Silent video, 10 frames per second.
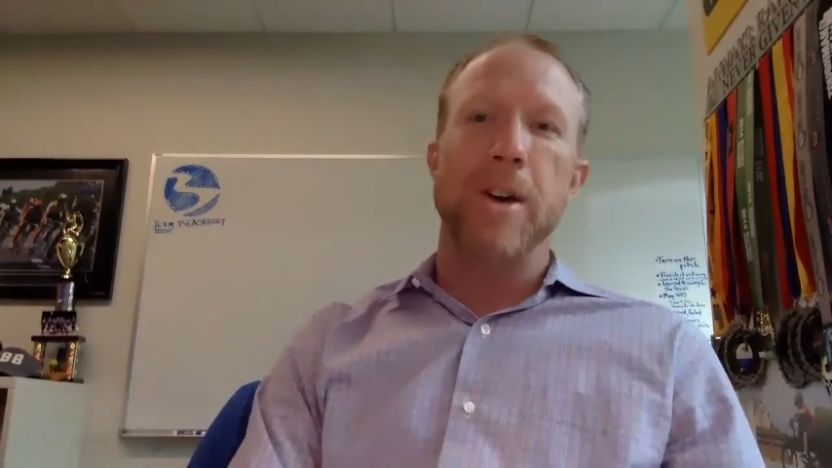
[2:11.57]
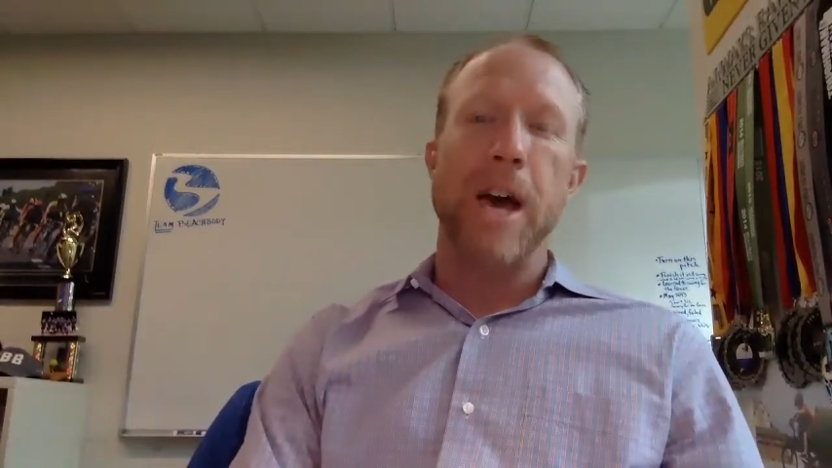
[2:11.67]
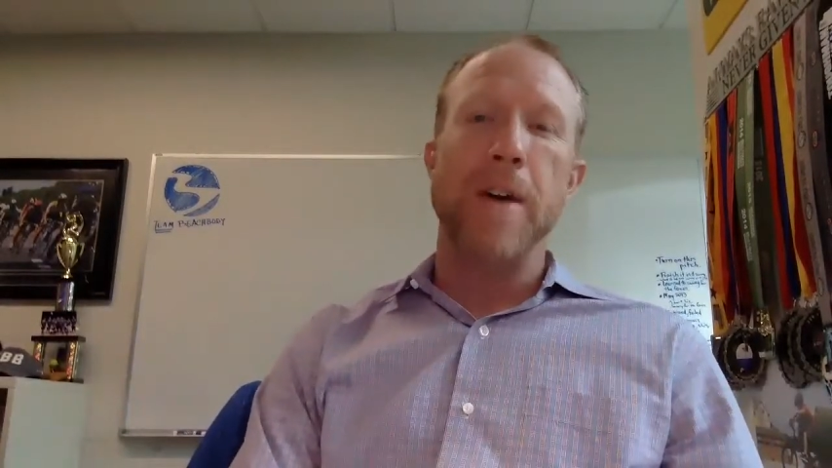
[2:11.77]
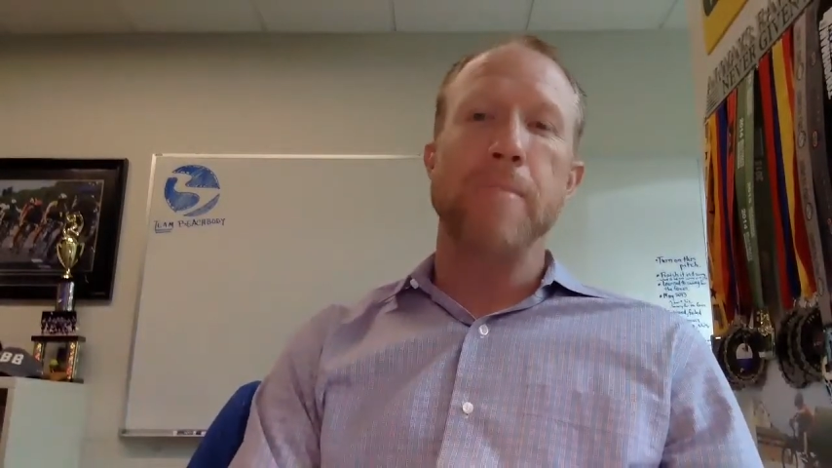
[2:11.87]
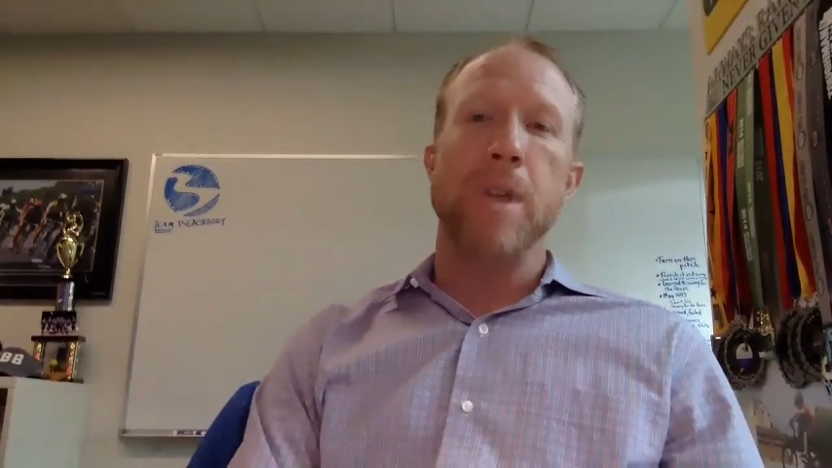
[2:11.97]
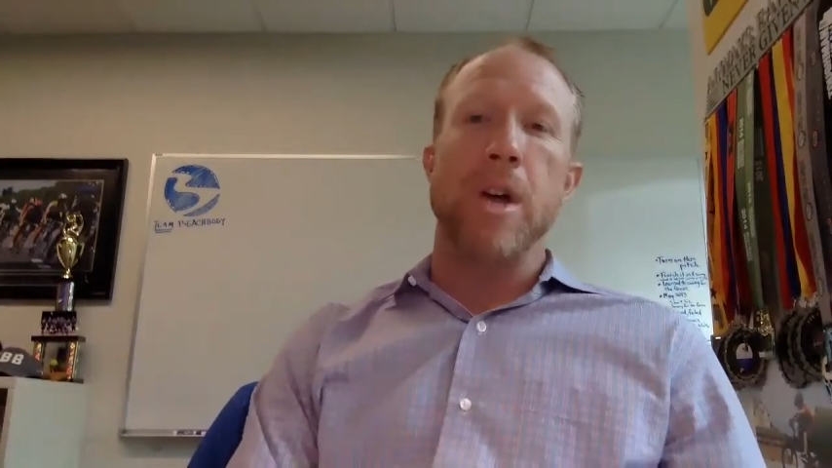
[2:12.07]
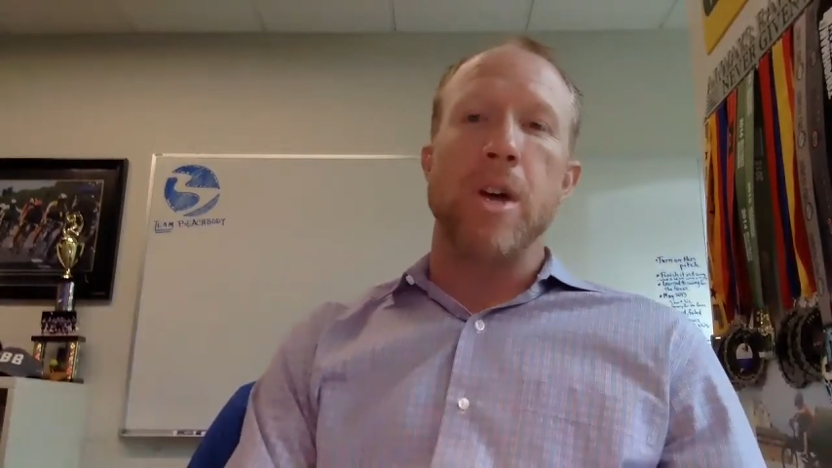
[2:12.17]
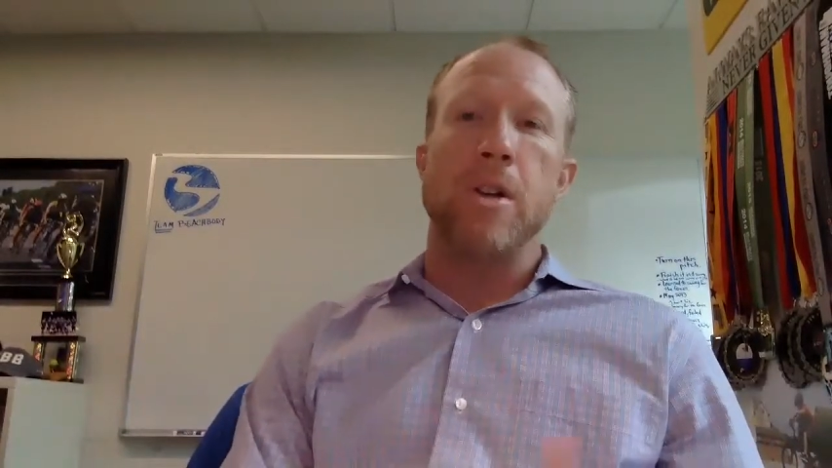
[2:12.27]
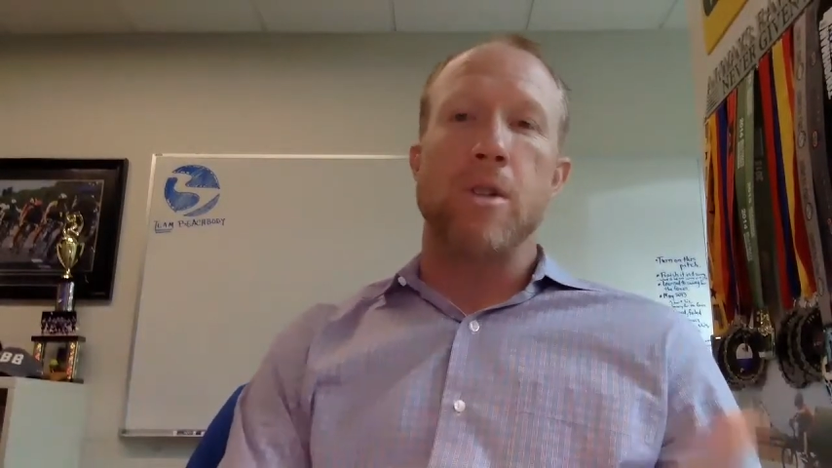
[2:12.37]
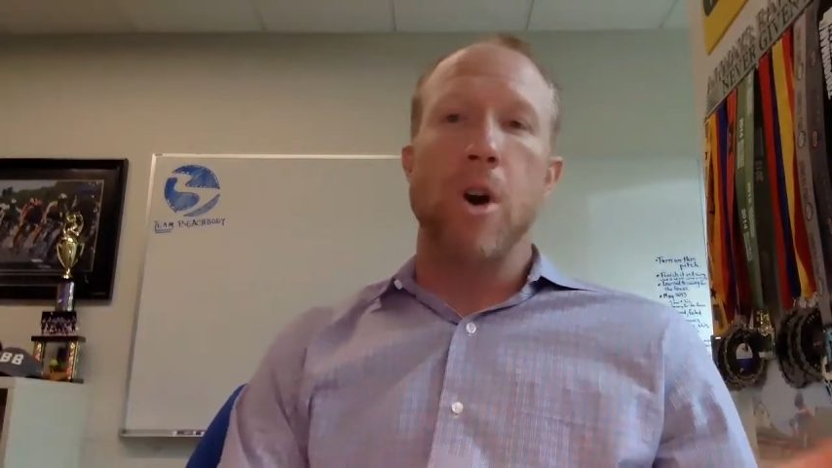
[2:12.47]
Okay,
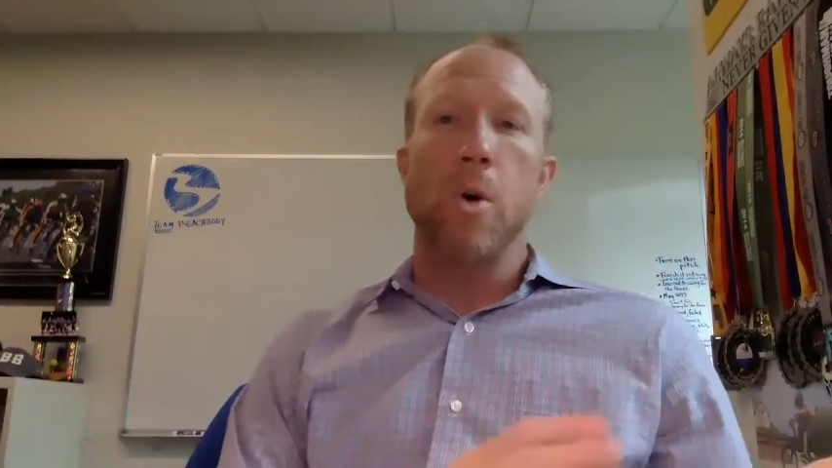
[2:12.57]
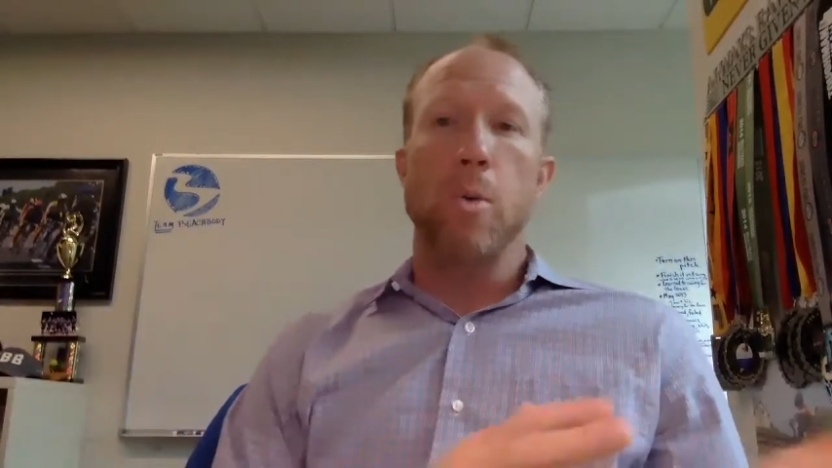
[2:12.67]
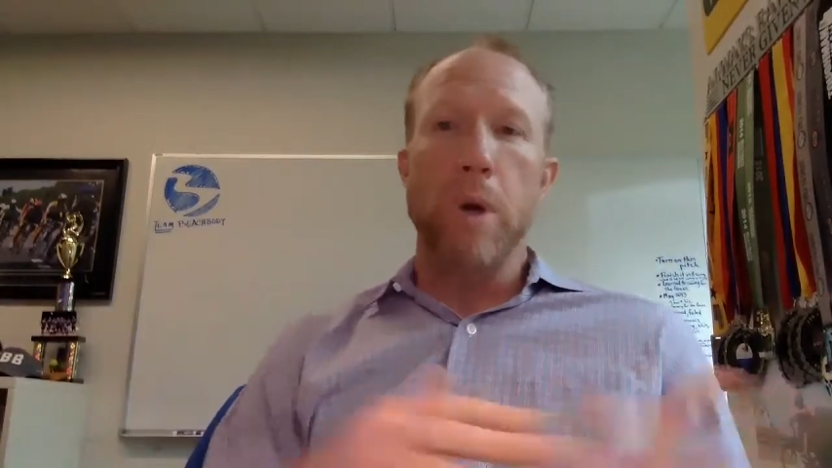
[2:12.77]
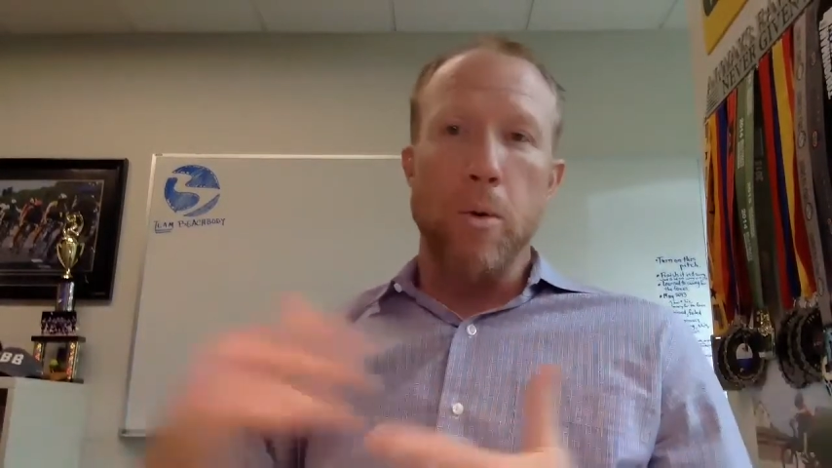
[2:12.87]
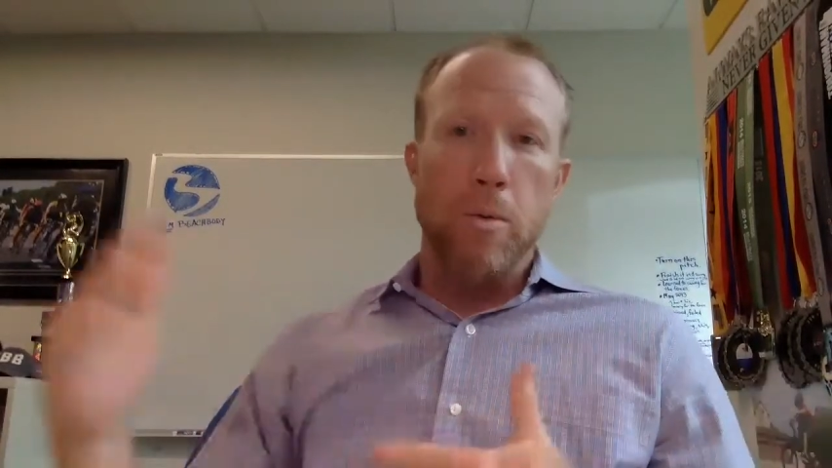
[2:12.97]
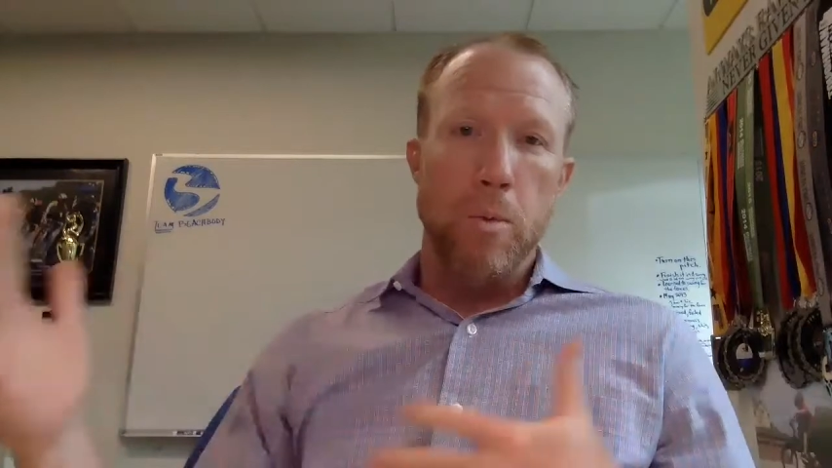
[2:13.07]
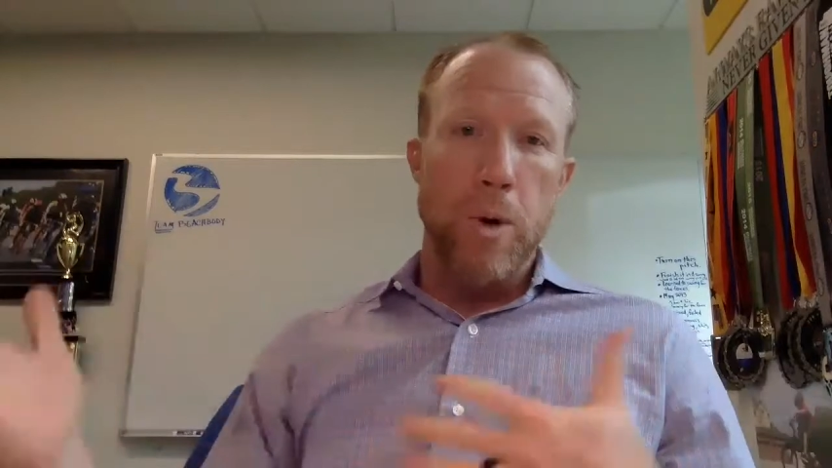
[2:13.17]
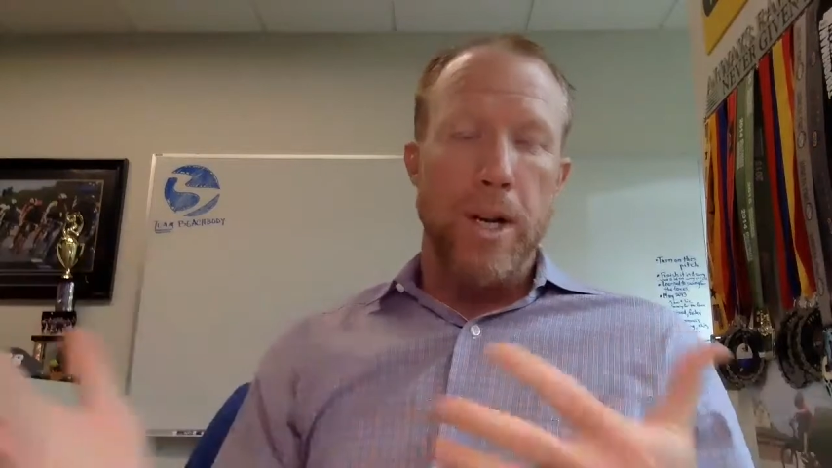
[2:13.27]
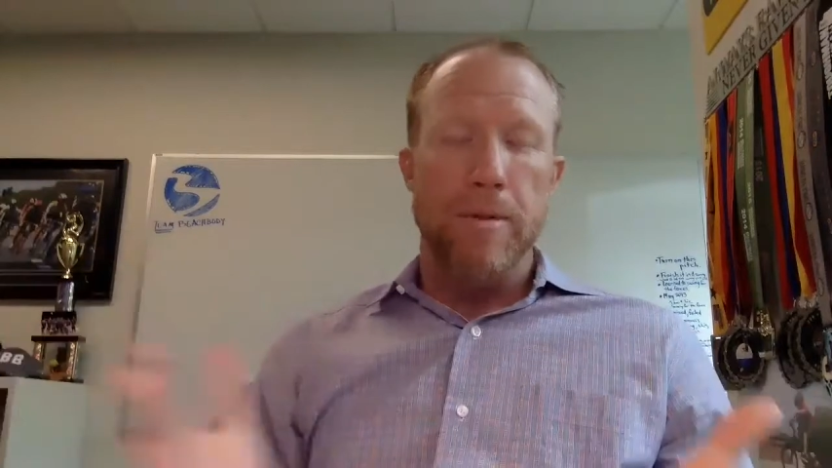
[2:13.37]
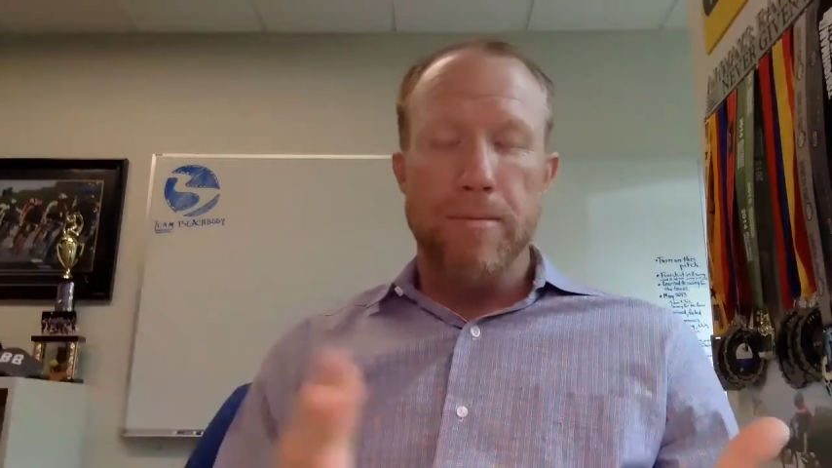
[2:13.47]
so we
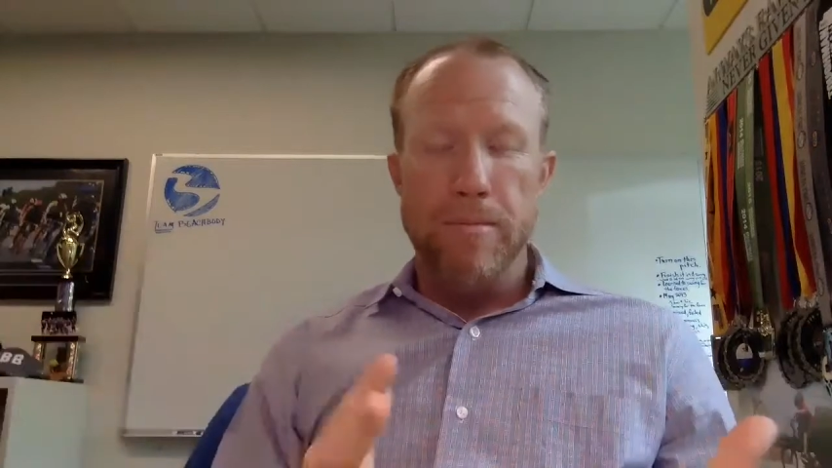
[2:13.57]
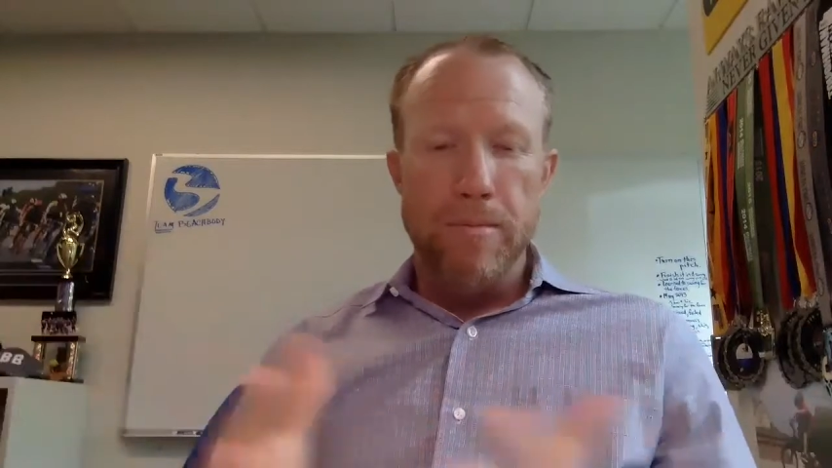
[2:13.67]
we